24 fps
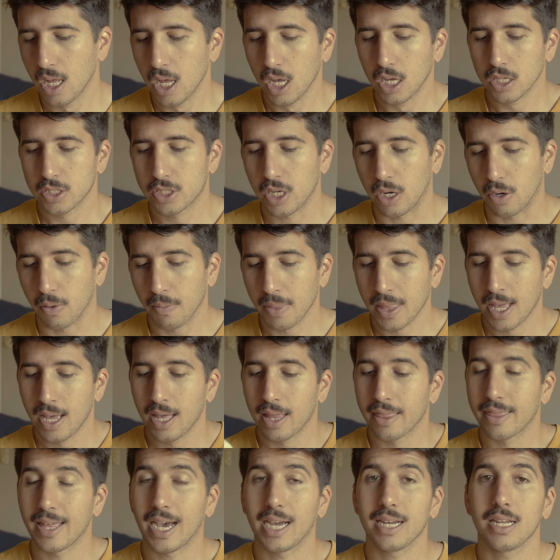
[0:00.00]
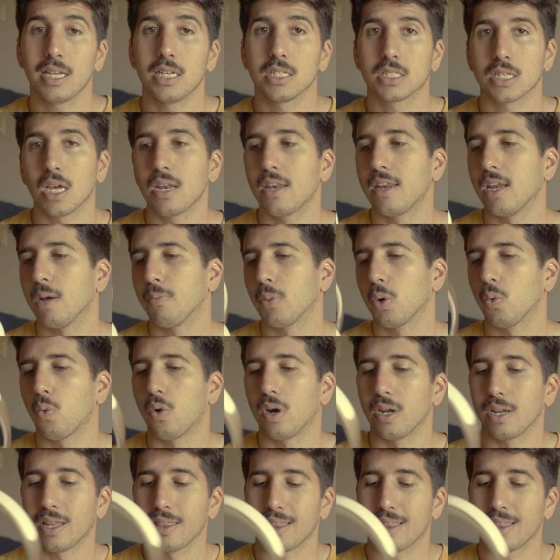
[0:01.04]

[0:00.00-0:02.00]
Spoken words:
So that is number one.